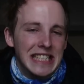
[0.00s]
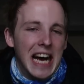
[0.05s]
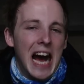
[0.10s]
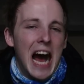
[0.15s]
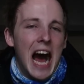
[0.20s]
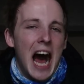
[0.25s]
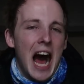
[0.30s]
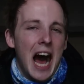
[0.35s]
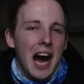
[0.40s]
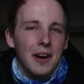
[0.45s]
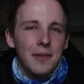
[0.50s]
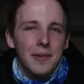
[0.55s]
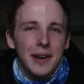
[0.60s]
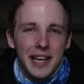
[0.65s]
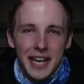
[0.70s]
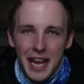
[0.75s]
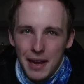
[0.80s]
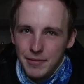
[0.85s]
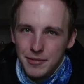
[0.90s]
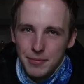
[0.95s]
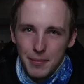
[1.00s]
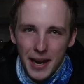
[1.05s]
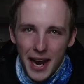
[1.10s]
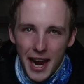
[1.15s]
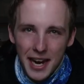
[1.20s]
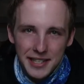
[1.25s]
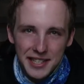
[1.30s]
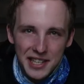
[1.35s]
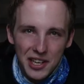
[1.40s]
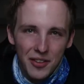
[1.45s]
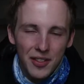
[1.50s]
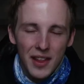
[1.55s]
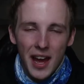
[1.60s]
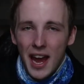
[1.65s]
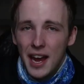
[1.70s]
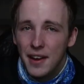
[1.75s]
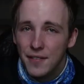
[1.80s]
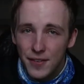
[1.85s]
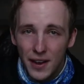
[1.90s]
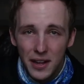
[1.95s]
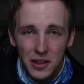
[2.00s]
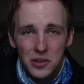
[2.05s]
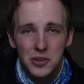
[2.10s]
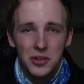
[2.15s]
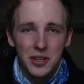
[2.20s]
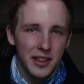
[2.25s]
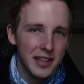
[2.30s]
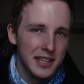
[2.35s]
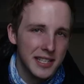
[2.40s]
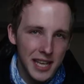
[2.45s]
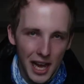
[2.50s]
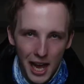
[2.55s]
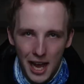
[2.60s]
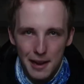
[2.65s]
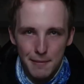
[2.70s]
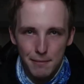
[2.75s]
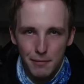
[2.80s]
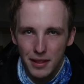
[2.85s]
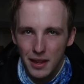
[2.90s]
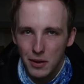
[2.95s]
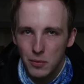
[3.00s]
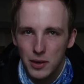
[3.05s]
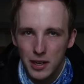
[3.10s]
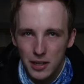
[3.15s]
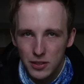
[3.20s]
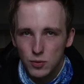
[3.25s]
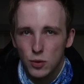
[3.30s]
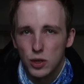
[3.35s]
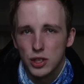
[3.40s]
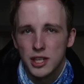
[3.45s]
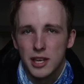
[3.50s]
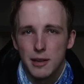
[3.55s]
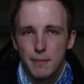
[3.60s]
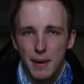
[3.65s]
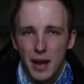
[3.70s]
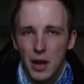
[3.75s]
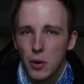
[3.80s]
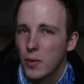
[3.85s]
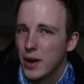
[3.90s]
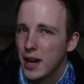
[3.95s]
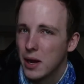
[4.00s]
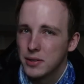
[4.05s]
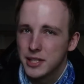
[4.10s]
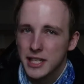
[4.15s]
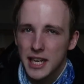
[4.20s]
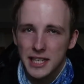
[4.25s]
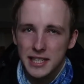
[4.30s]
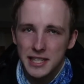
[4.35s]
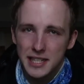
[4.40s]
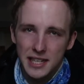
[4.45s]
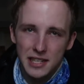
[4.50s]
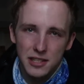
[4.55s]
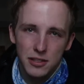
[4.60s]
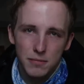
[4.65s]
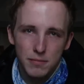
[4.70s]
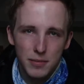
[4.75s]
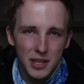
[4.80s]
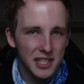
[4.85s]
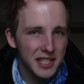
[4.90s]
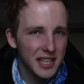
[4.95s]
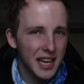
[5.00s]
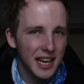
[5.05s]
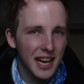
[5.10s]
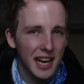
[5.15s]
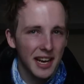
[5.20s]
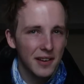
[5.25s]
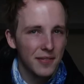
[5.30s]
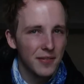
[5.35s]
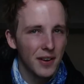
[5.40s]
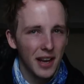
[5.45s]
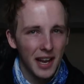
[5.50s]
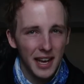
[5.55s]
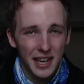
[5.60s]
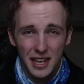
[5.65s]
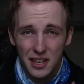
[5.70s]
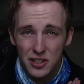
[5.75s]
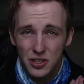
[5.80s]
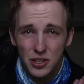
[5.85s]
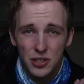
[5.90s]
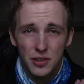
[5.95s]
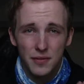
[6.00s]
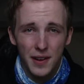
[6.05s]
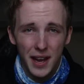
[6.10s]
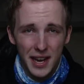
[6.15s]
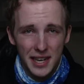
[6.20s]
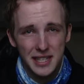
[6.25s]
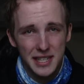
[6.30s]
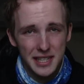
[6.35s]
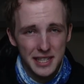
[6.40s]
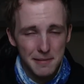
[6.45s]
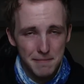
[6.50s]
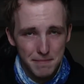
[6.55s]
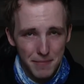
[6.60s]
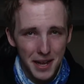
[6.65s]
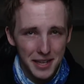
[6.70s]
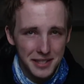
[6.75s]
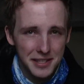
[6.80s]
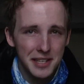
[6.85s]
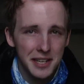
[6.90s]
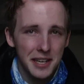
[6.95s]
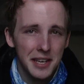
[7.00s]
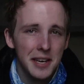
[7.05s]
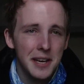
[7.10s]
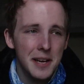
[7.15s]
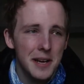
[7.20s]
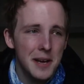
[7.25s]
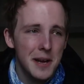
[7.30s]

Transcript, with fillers: ah when it came to my acting on that. It felt good at the time, but then when I was watching it back when I was editing some bits, I kind of felt like I could have acted it better.